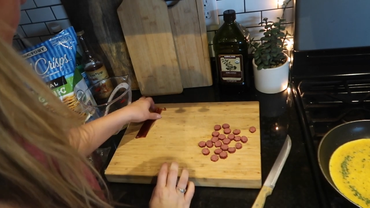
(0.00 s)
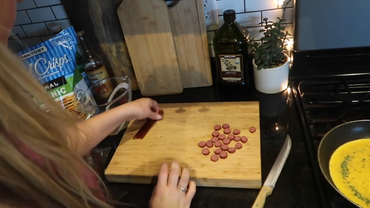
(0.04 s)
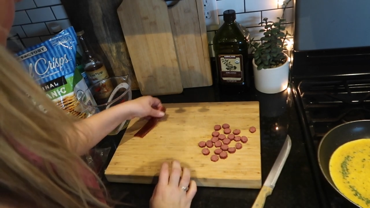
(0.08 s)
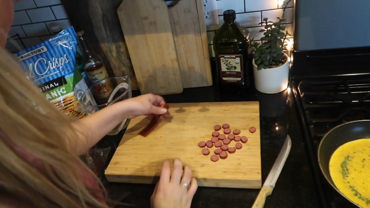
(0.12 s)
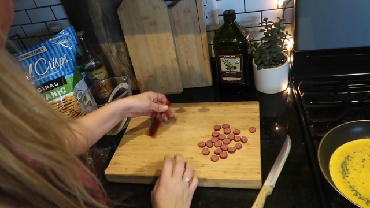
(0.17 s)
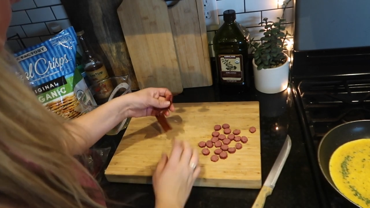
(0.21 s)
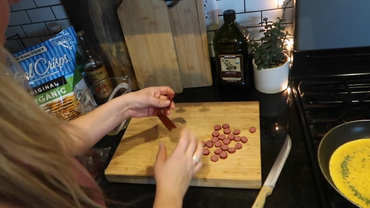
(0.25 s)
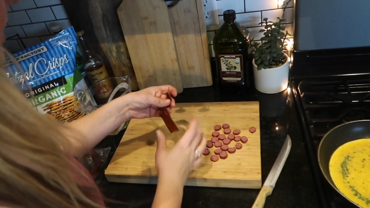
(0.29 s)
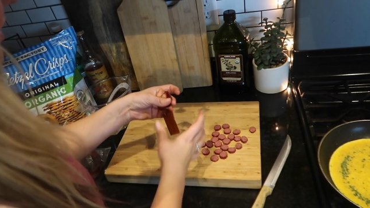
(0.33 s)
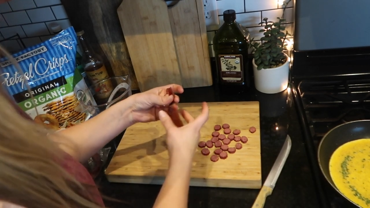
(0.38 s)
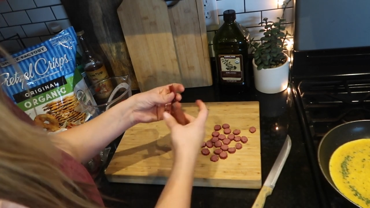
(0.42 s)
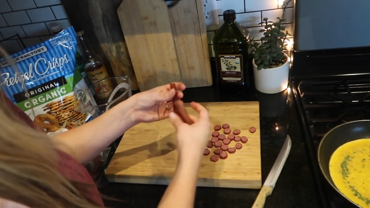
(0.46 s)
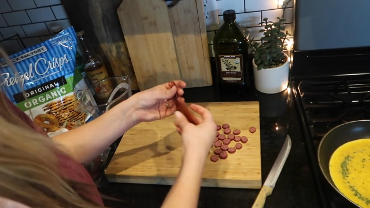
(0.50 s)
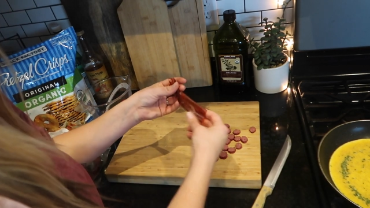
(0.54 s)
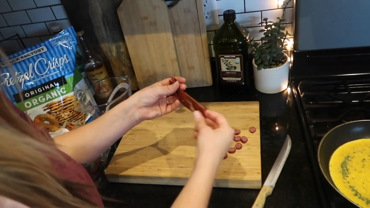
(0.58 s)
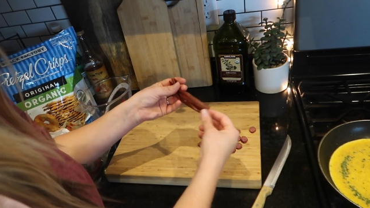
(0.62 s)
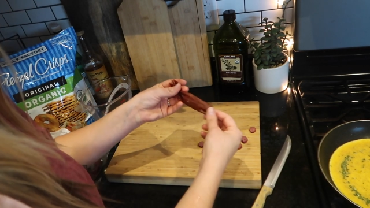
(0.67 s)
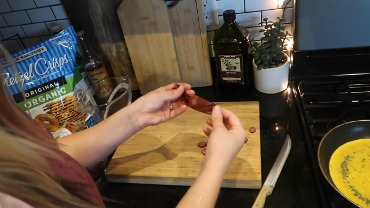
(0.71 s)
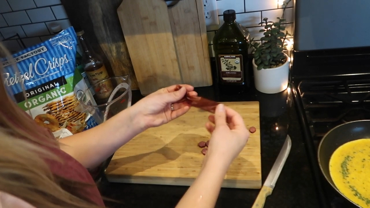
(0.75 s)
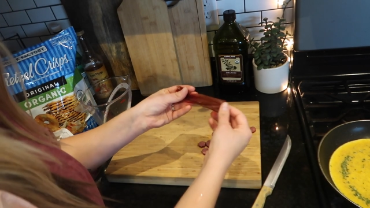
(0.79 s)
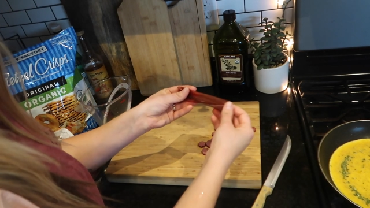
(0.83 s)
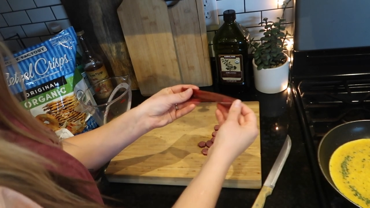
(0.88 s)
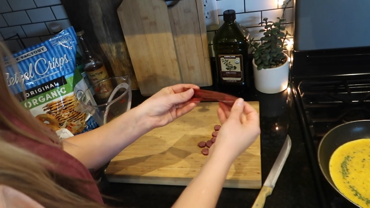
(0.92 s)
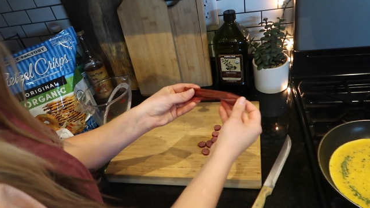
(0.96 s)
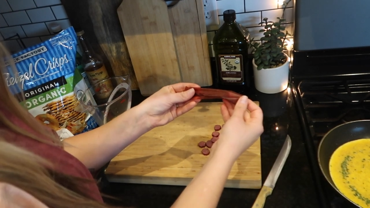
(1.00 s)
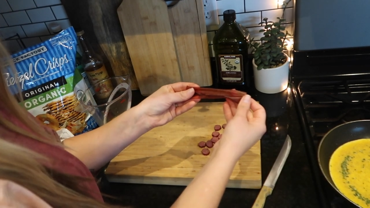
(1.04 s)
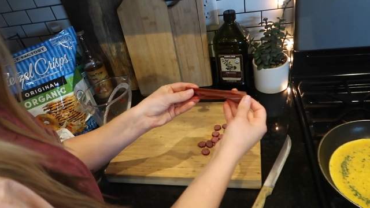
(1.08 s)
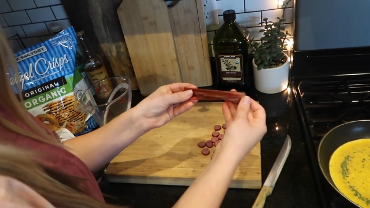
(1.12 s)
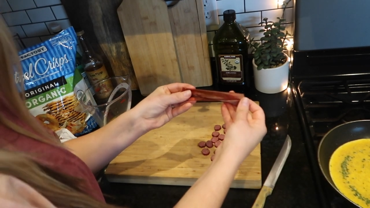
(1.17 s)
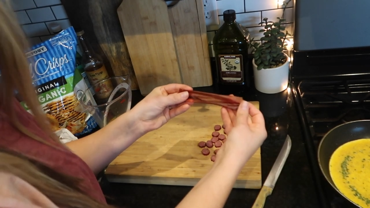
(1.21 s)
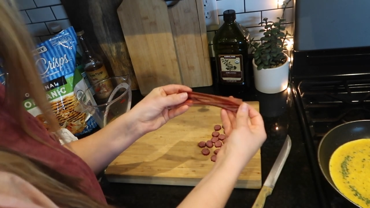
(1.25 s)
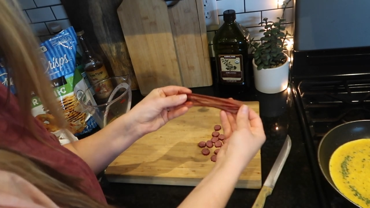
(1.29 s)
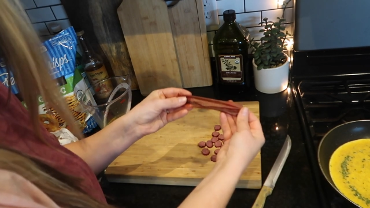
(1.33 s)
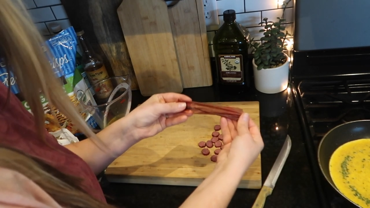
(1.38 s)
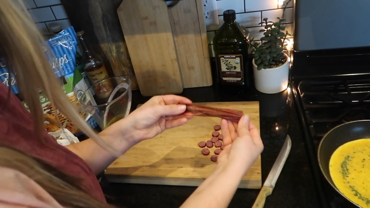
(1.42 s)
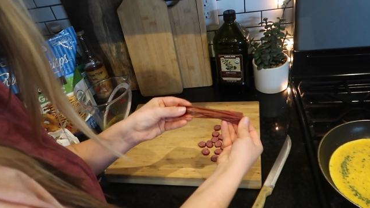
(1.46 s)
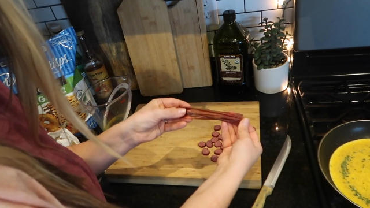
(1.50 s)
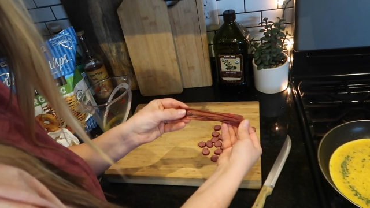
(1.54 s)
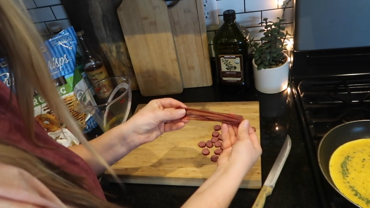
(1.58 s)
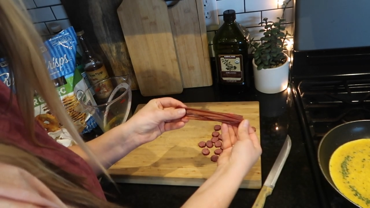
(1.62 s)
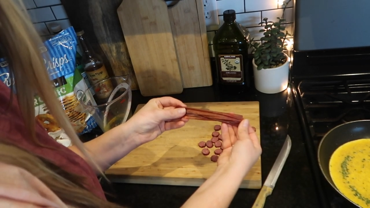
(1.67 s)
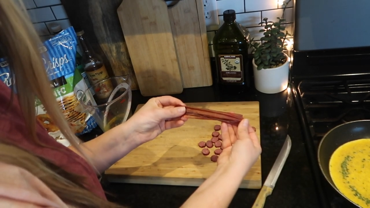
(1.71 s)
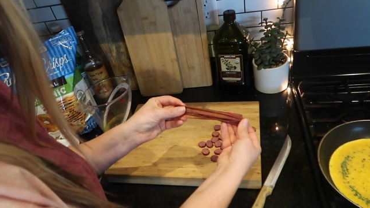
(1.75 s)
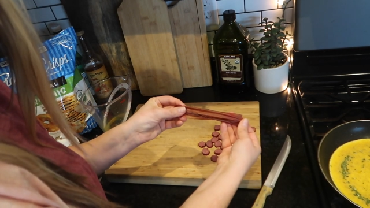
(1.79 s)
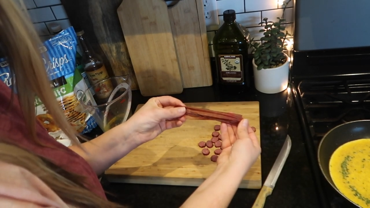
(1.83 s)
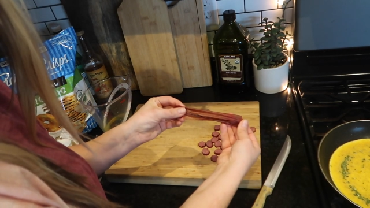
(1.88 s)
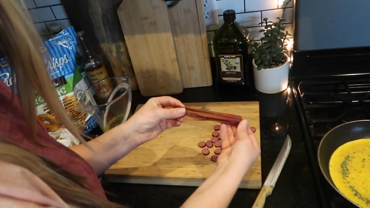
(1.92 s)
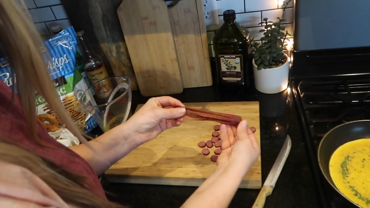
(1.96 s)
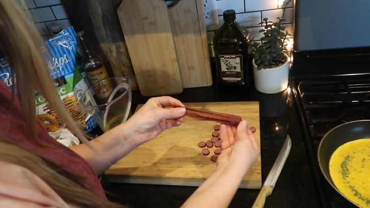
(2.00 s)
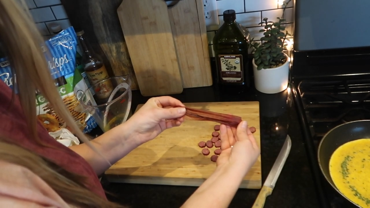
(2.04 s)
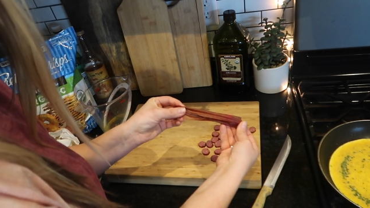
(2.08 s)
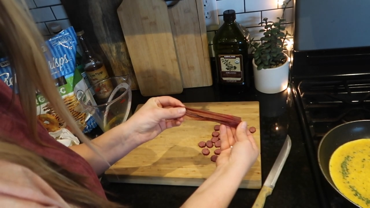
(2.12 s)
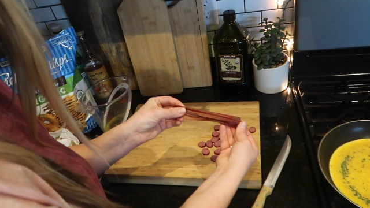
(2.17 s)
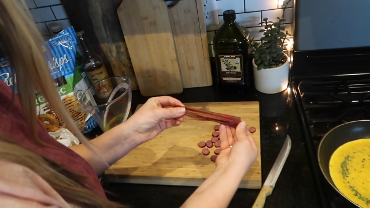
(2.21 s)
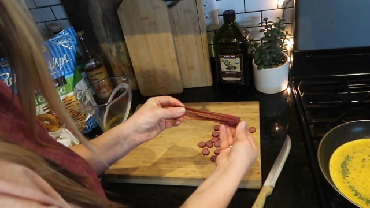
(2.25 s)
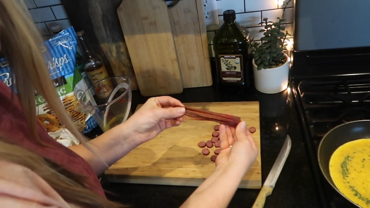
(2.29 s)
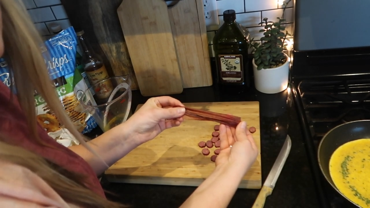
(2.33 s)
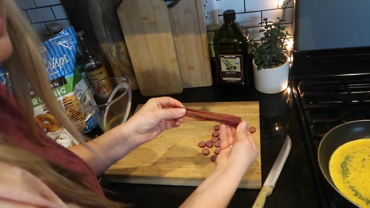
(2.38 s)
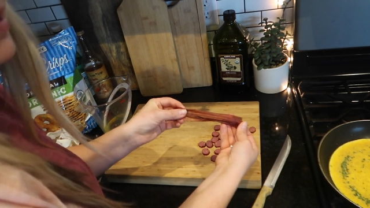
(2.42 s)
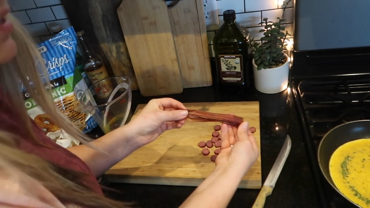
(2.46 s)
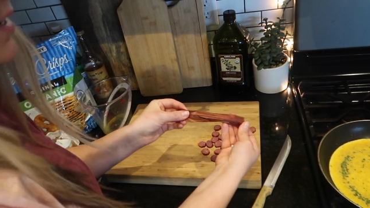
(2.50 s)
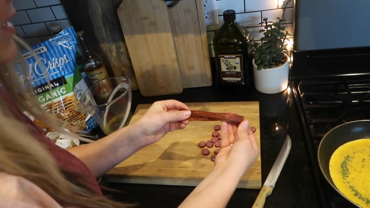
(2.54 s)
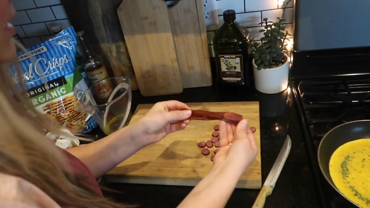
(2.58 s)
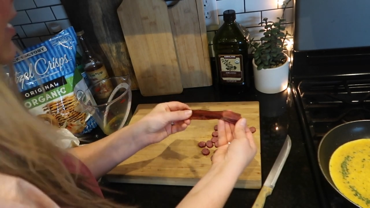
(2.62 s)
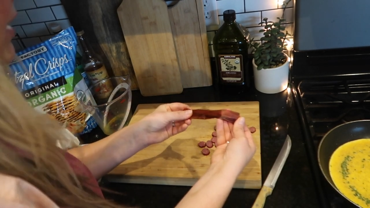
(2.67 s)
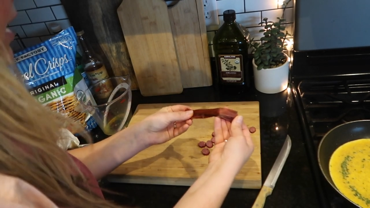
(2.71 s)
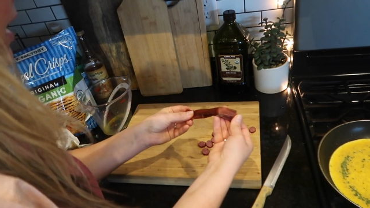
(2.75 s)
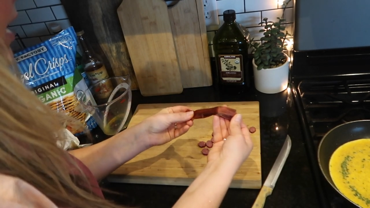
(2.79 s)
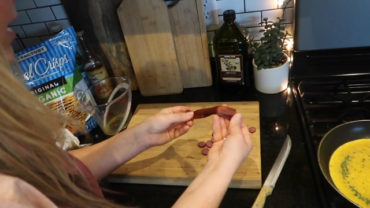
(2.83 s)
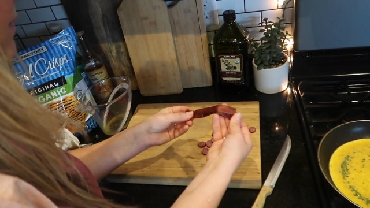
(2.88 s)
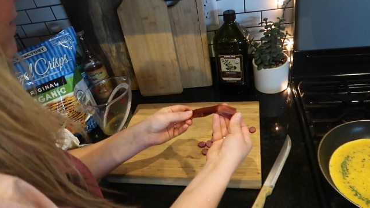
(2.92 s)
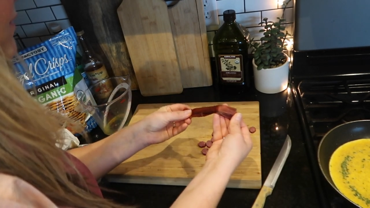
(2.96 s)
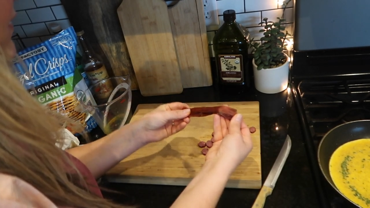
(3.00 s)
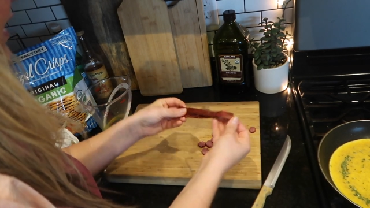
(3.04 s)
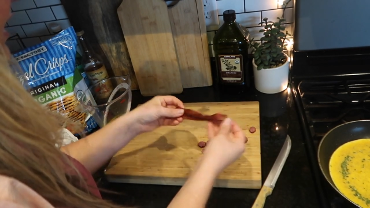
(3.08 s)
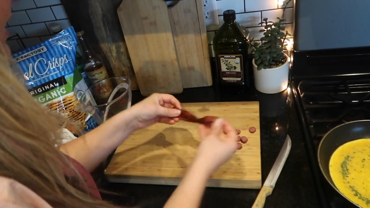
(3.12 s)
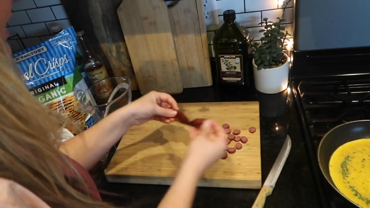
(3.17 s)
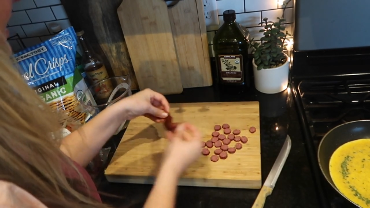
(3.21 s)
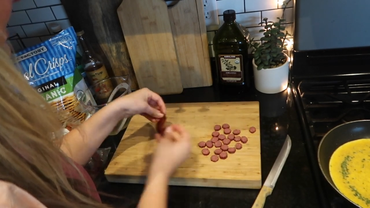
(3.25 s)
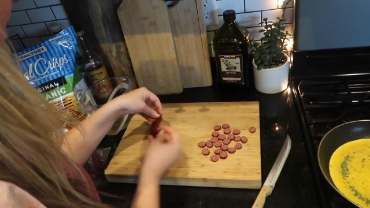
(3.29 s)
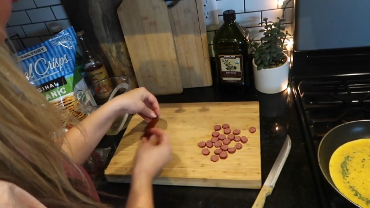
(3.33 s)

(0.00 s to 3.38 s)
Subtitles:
No face is visible, so there are no lips to read.